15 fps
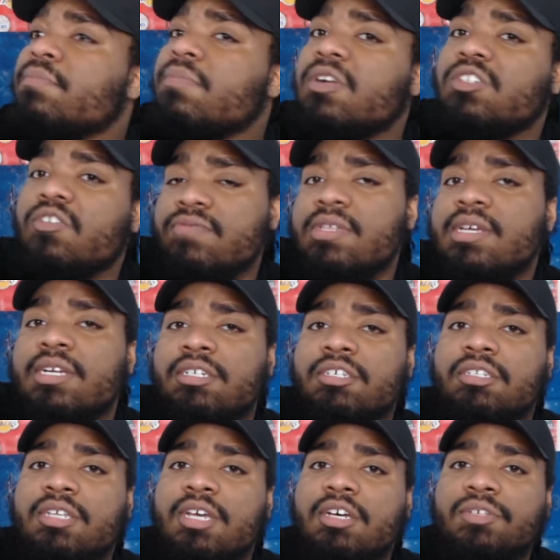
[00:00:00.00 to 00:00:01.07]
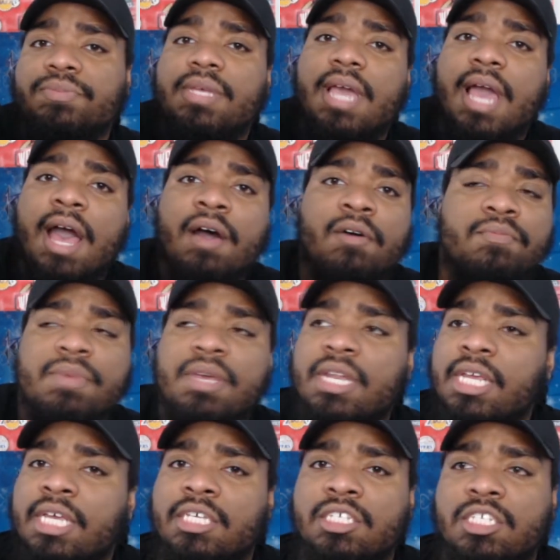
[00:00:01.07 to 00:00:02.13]
much over there just tells me how
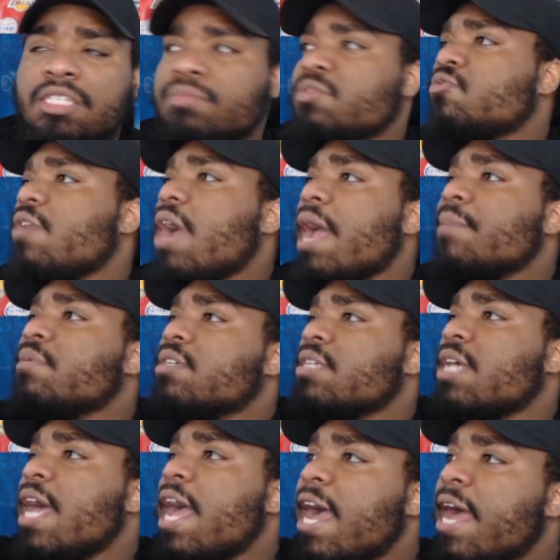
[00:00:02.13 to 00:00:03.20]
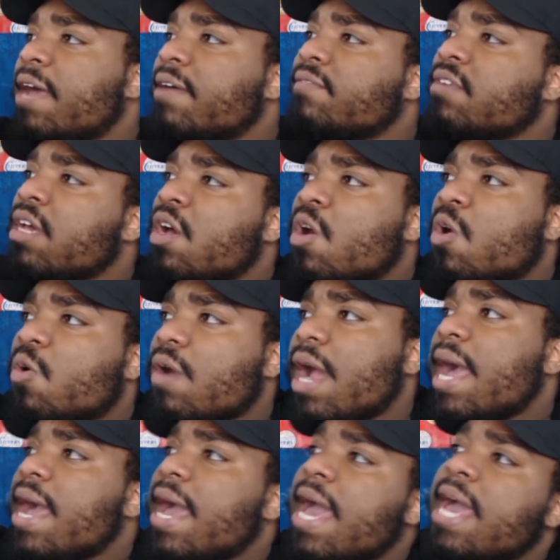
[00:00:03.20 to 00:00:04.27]
many subscribers I have or I
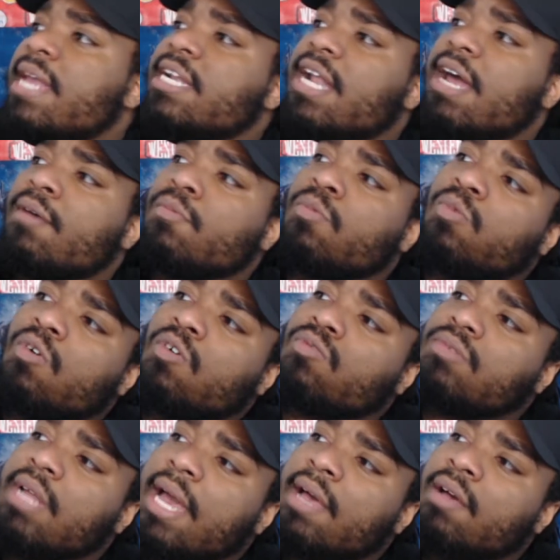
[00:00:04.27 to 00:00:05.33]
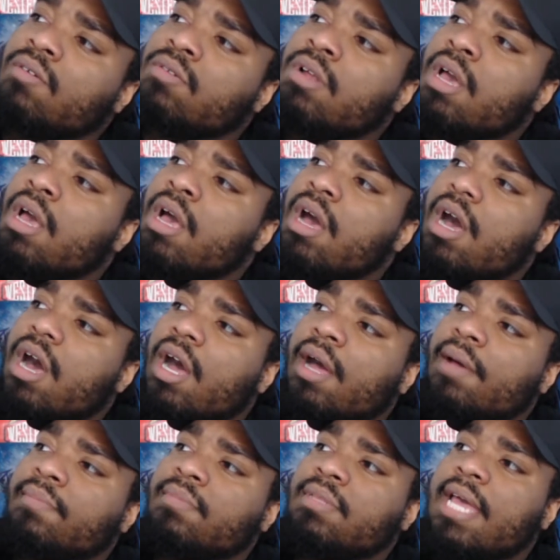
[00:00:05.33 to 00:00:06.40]
had. And I wrote down
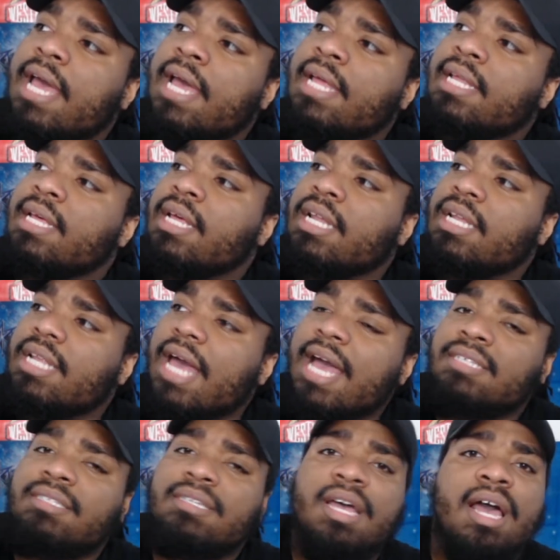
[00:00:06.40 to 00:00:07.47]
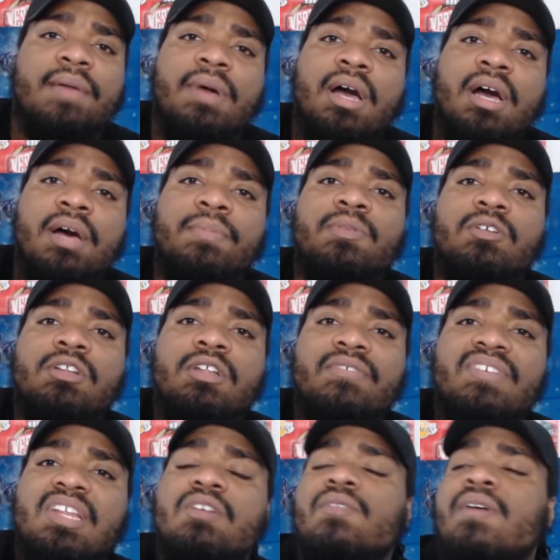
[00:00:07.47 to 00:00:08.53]
that last time I uploaded the
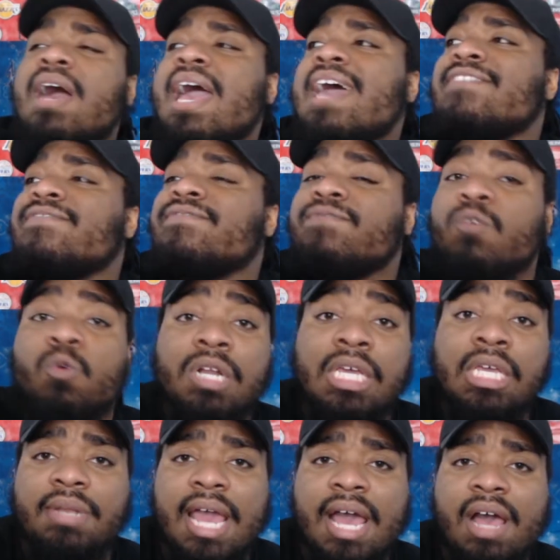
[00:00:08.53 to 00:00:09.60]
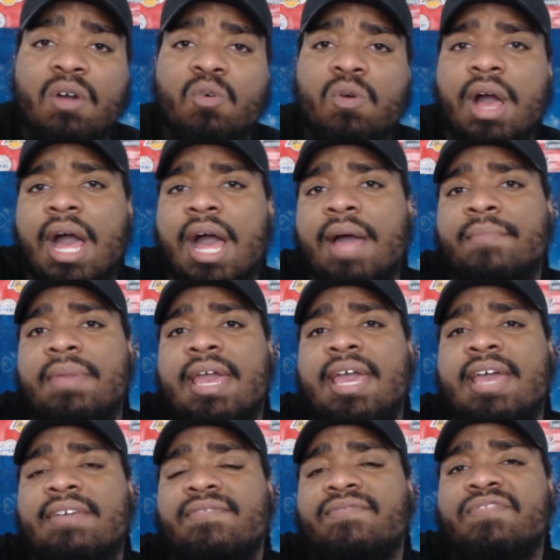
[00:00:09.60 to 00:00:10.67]
video, I had 40. Now I'm
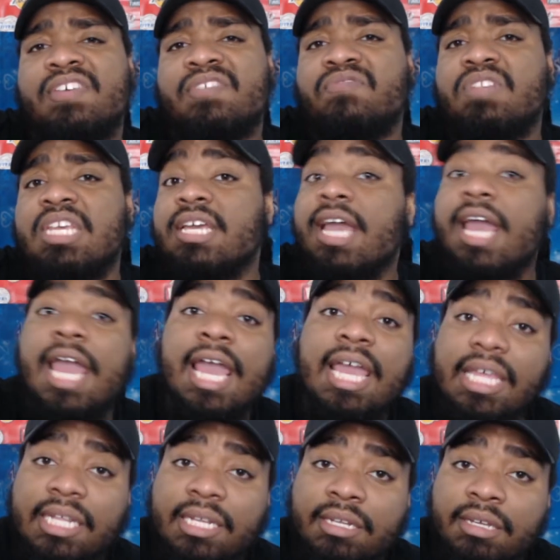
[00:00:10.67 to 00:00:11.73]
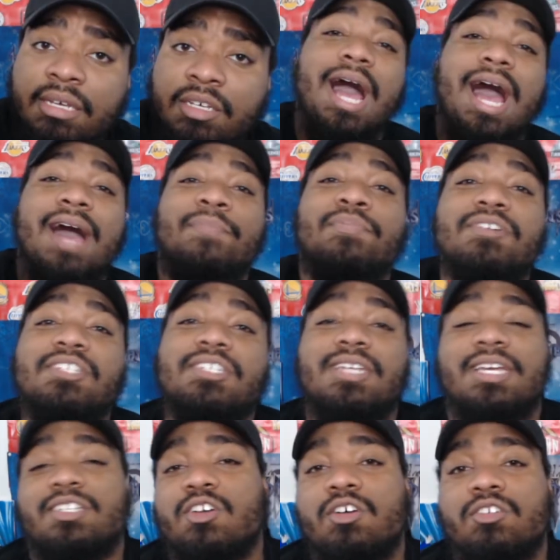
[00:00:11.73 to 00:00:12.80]
at 58. I
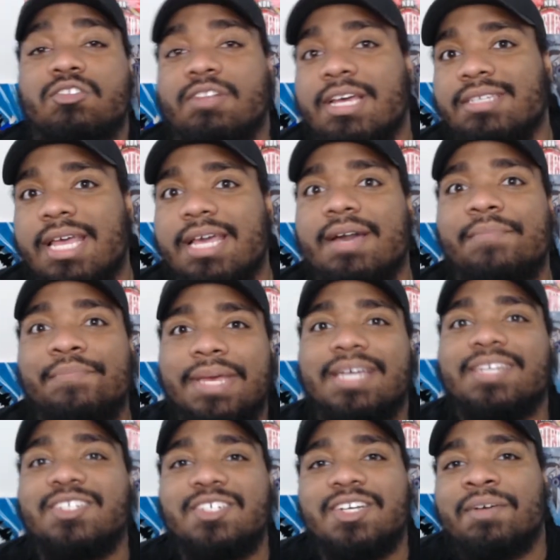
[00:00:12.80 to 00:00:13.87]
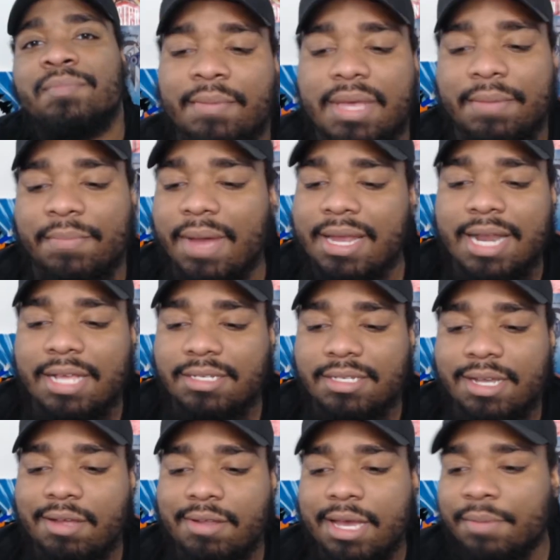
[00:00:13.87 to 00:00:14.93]
appreciate y'all. So that's like a big jump. It might not
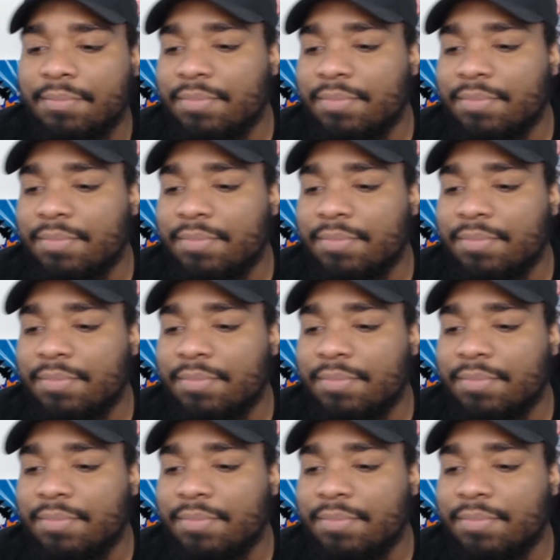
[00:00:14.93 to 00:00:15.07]
sound like a